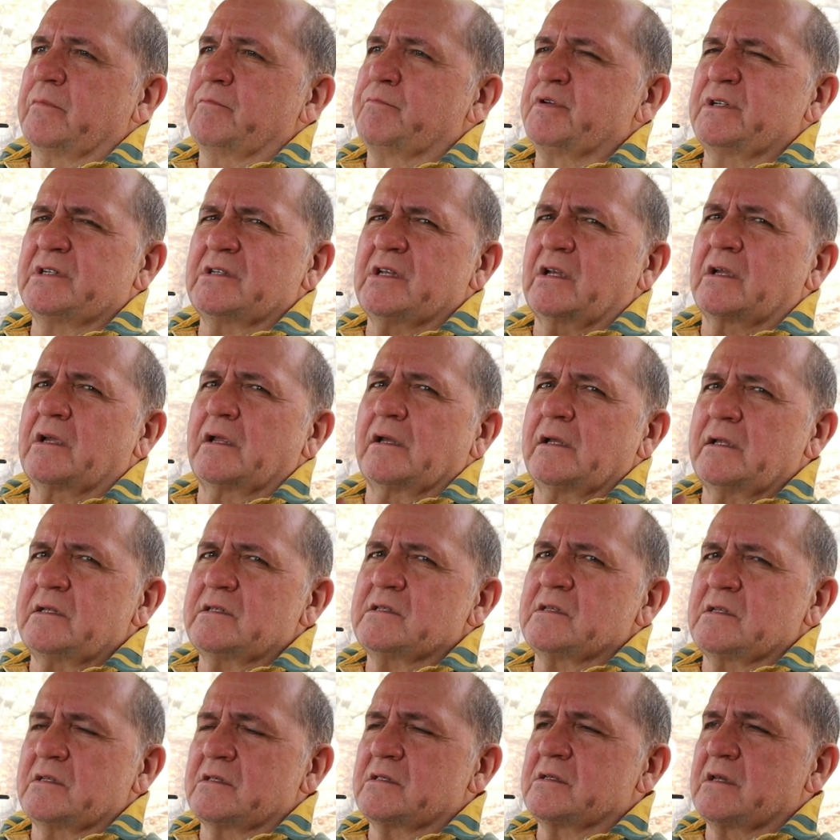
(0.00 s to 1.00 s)
particularly
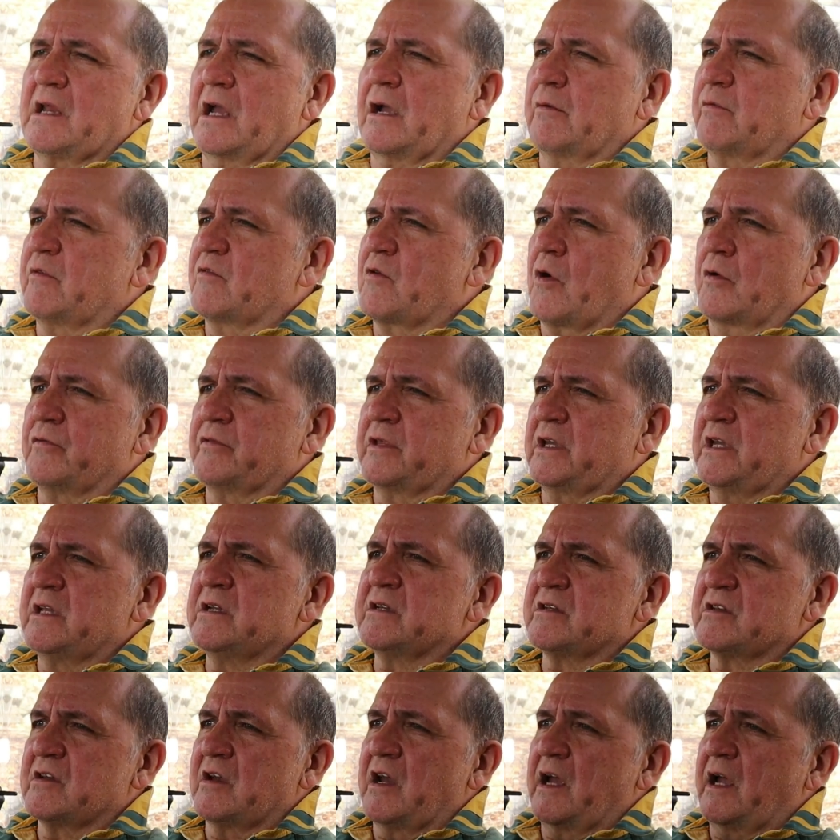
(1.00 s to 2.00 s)
since now we've got the
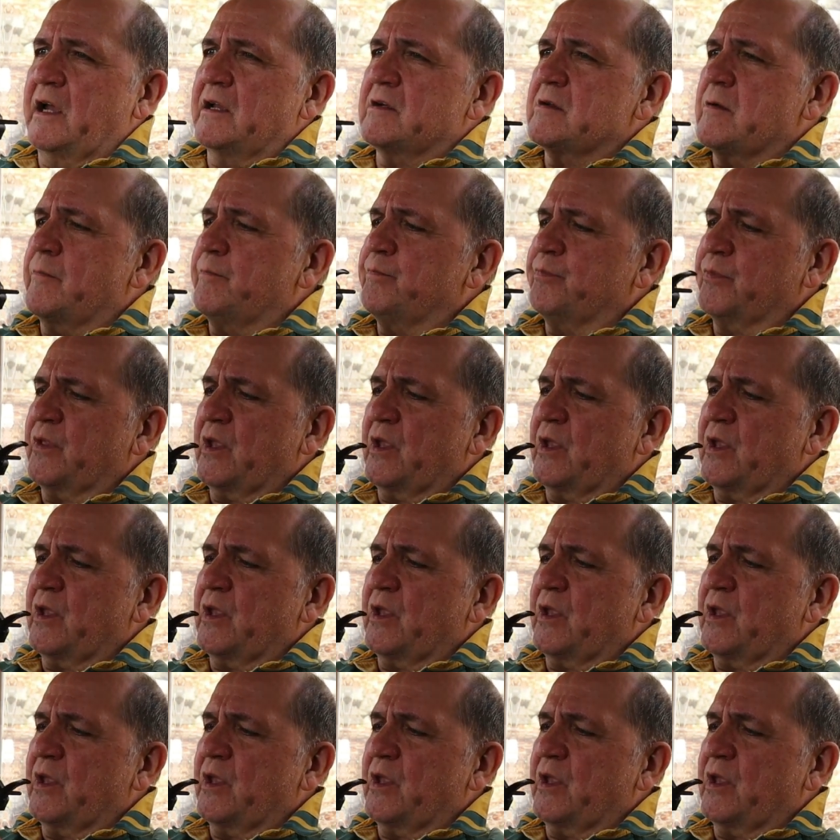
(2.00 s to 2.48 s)
internet,